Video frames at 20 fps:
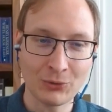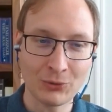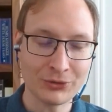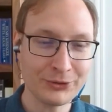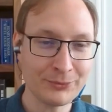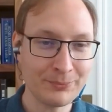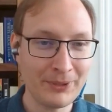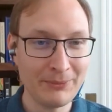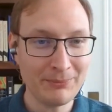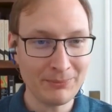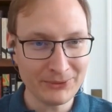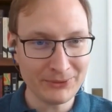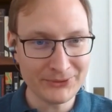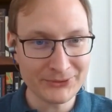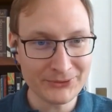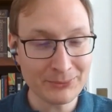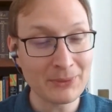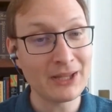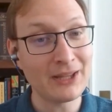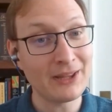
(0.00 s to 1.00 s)
horse
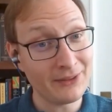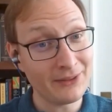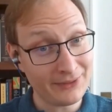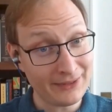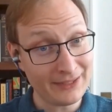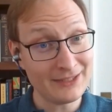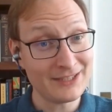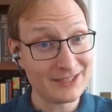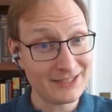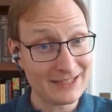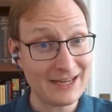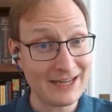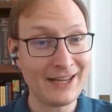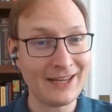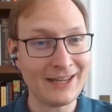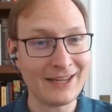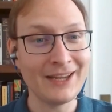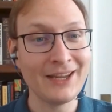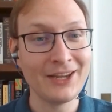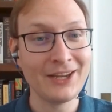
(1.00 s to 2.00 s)
peoples, then
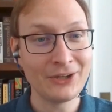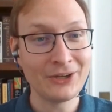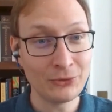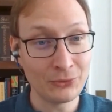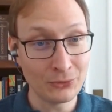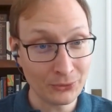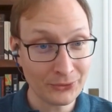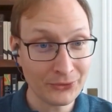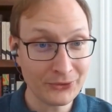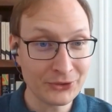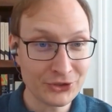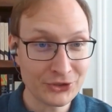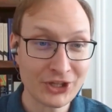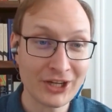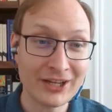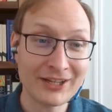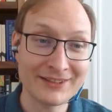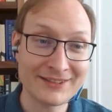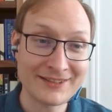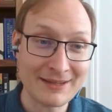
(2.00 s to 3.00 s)
today, northern
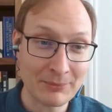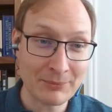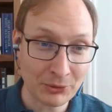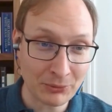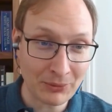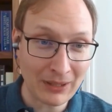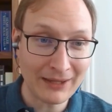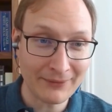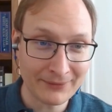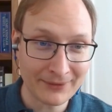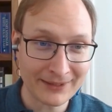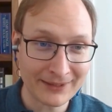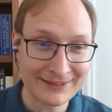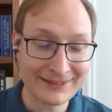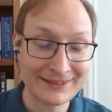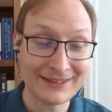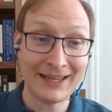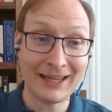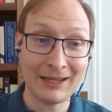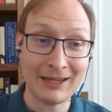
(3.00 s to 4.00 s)
China's
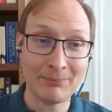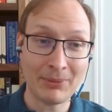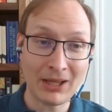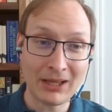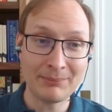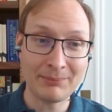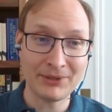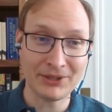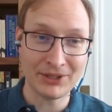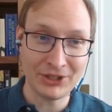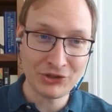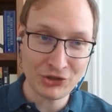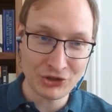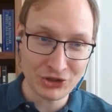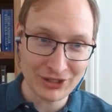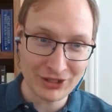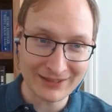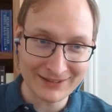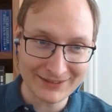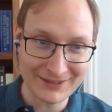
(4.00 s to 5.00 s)
demographics and
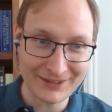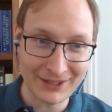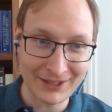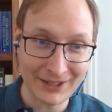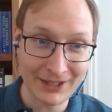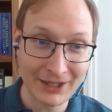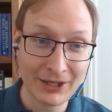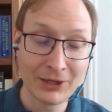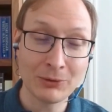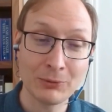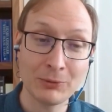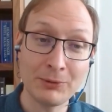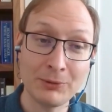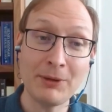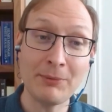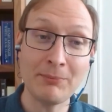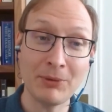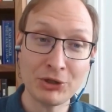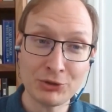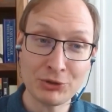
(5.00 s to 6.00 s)
population density would be
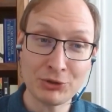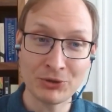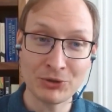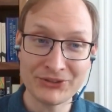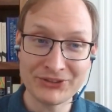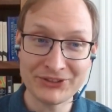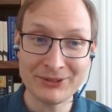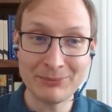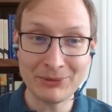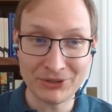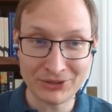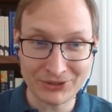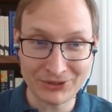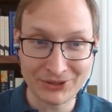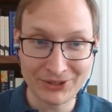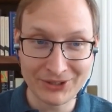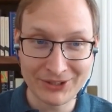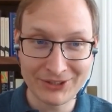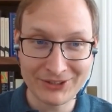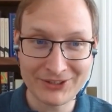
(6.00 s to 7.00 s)
much more similar
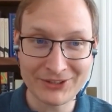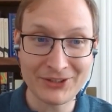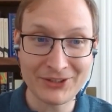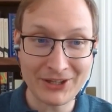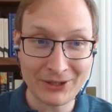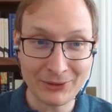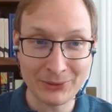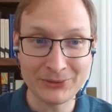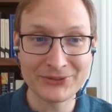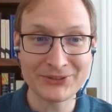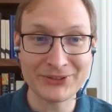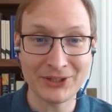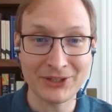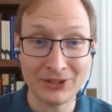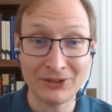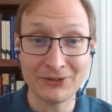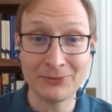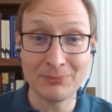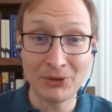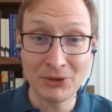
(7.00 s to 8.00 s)
to those
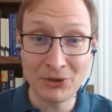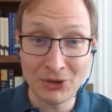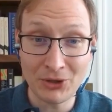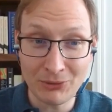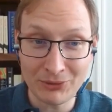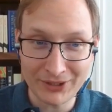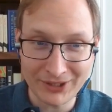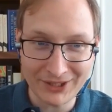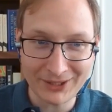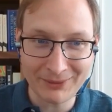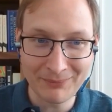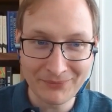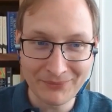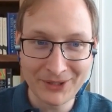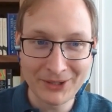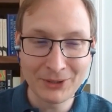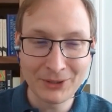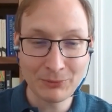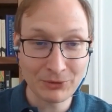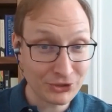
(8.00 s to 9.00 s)
of Mongolia,
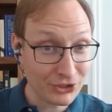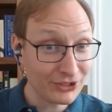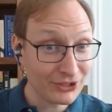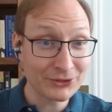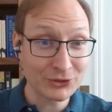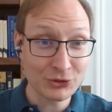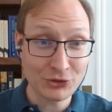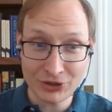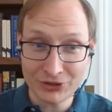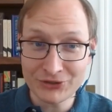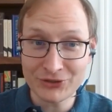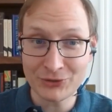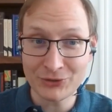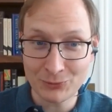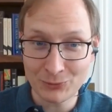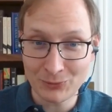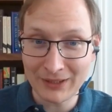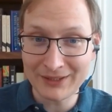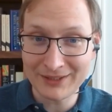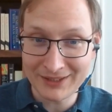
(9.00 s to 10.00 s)
which is just
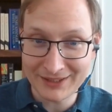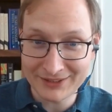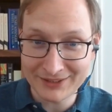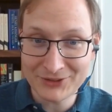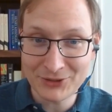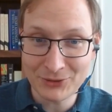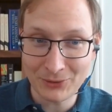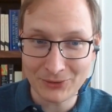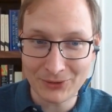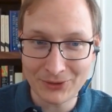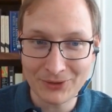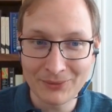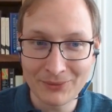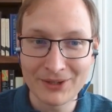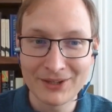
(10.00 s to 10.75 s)
right next door.